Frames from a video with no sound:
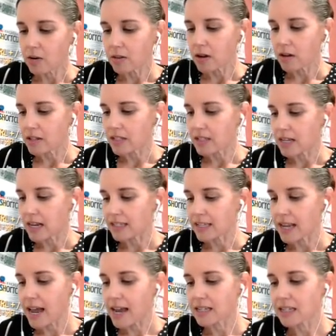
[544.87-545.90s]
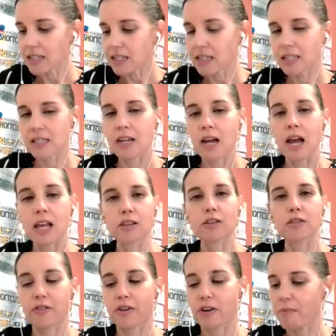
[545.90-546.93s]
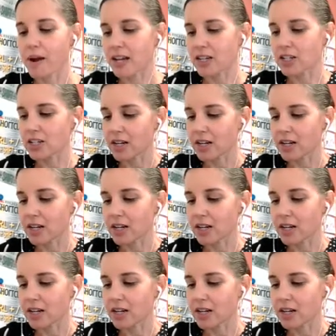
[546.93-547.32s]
along this x-axis, I look for a match.